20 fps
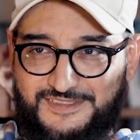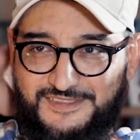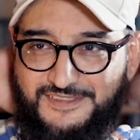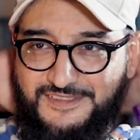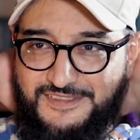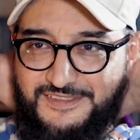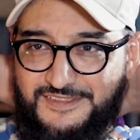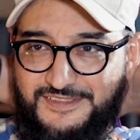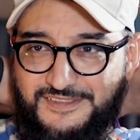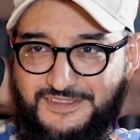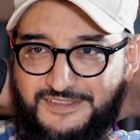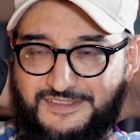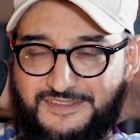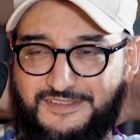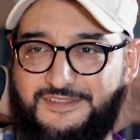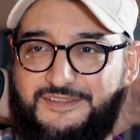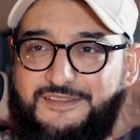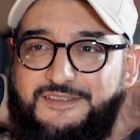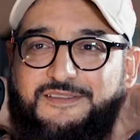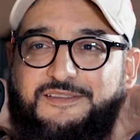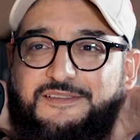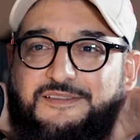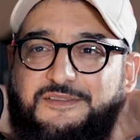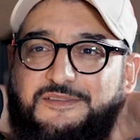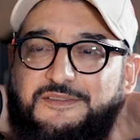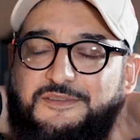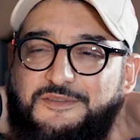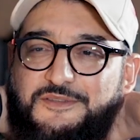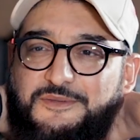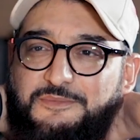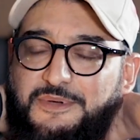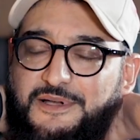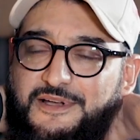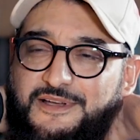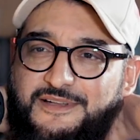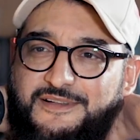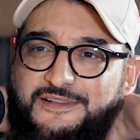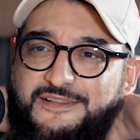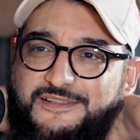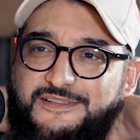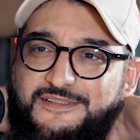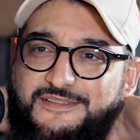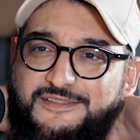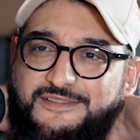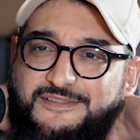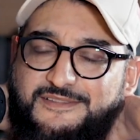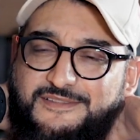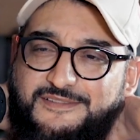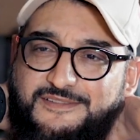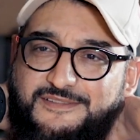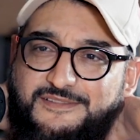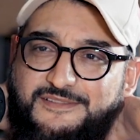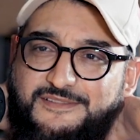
message to them. And other countries, like